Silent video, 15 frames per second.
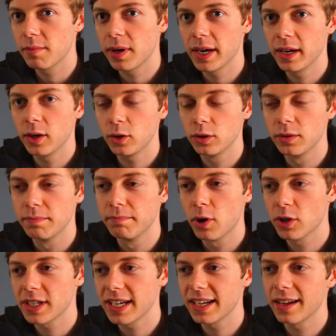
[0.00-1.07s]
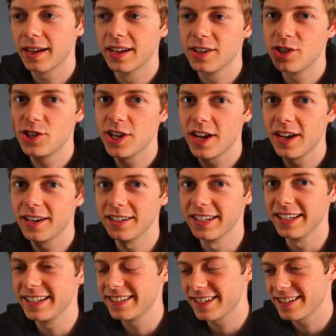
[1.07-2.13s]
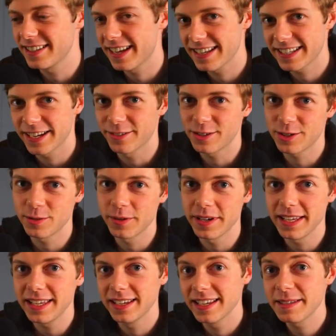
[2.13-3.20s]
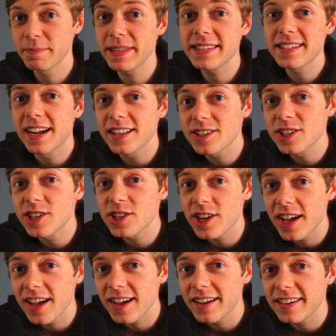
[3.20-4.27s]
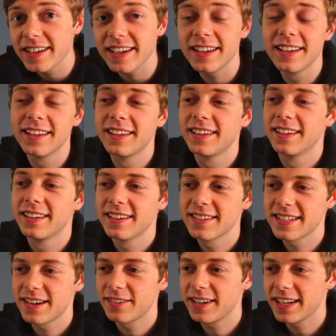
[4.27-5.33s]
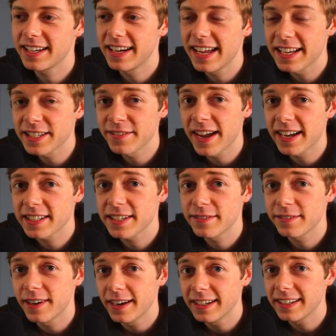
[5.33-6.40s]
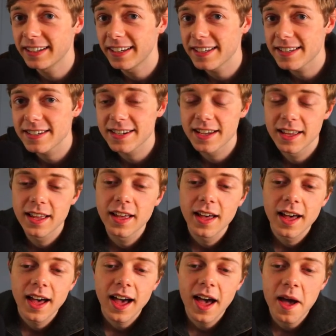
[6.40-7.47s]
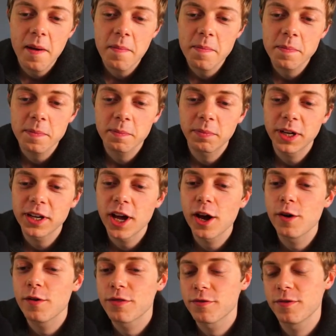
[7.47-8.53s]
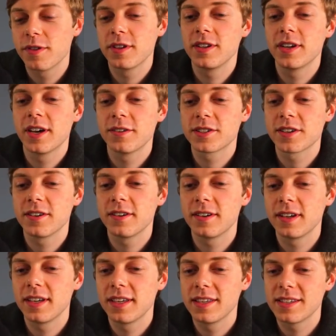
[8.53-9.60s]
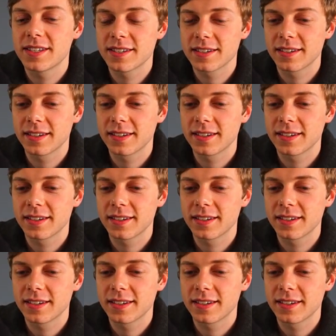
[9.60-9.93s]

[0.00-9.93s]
my whole modding journey. Doesn't that sound twee? It's been such a journey. Sound like an X Factor finalist. But no, through the, so he's